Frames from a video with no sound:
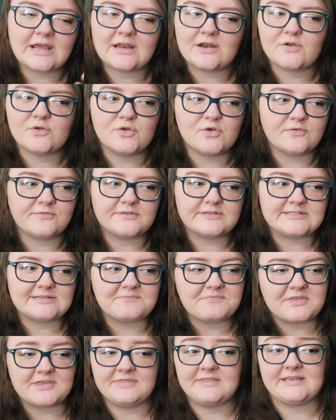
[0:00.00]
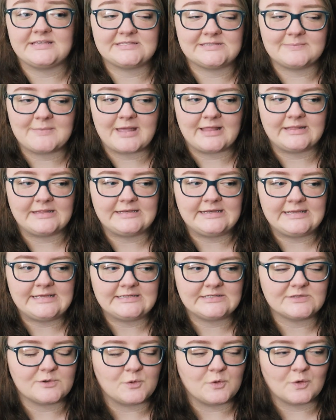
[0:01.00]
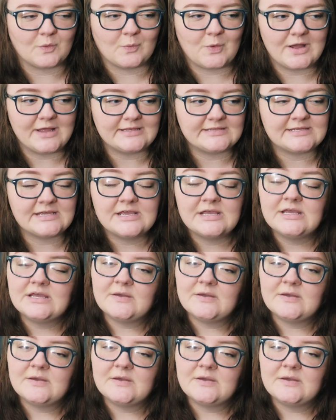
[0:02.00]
I don't know if it's something they smell in it or what,